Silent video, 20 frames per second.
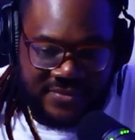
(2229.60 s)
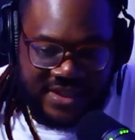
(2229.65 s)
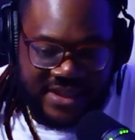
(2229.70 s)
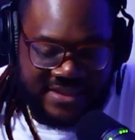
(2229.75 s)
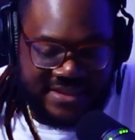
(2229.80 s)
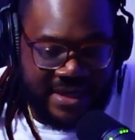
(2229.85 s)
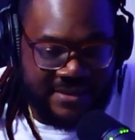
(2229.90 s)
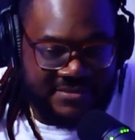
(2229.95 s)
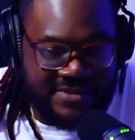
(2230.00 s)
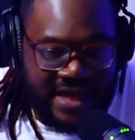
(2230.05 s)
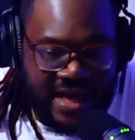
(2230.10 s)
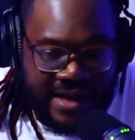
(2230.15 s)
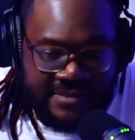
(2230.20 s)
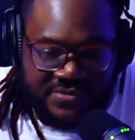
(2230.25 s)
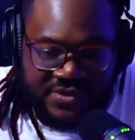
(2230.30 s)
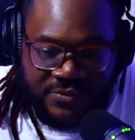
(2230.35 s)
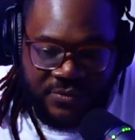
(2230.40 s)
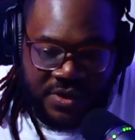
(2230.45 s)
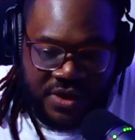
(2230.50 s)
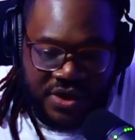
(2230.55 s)

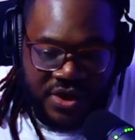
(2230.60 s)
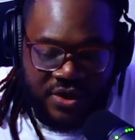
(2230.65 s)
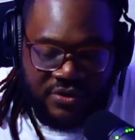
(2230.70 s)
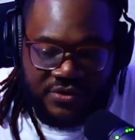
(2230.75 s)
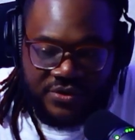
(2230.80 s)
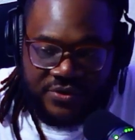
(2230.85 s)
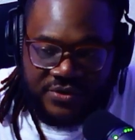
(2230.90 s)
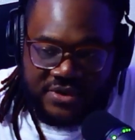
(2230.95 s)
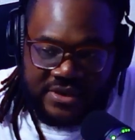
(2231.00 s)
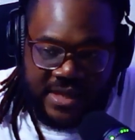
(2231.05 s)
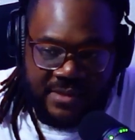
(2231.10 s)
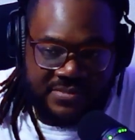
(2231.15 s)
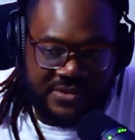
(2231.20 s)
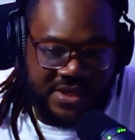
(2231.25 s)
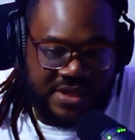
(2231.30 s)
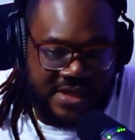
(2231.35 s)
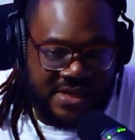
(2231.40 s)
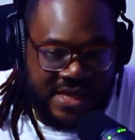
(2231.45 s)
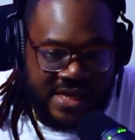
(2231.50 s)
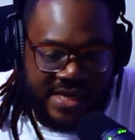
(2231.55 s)
Sometimes you want to go do something
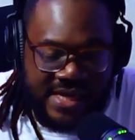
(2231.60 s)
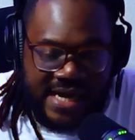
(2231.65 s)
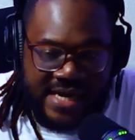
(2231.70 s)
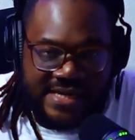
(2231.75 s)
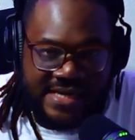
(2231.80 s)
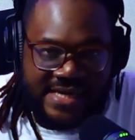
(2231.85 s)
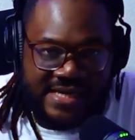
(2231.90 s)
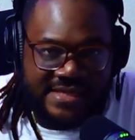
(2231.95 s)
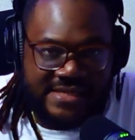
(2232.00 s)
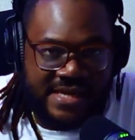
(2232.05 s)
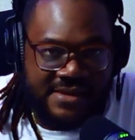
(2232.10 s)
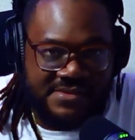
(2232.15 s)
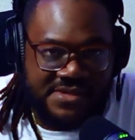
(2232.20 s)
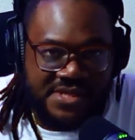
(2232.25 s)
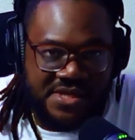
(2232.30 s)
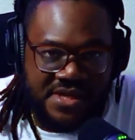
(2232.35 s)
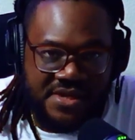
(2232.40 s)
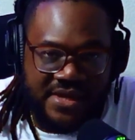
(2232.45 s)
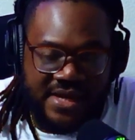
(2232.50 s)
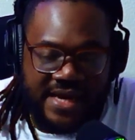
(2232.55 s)
to the nigga that did something
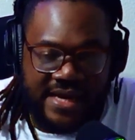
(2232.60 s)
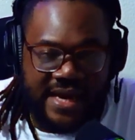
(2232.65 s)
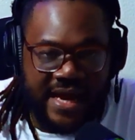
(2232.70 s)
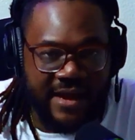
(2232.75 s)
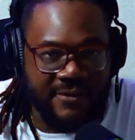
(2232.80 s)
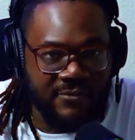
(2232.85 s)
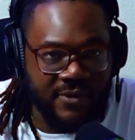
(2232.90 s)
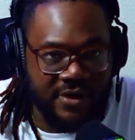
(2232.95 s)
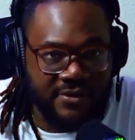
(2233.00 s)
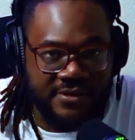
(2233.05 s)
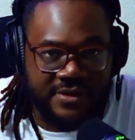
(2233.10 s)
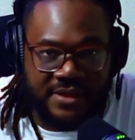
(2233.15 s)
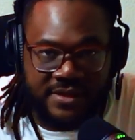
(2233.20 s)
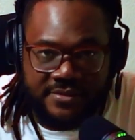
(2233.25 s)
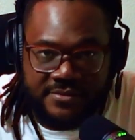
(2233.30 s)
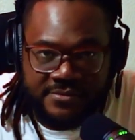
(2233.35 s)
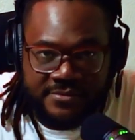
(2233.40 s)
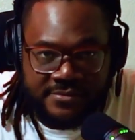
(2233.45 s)
to you, it ain't worth it.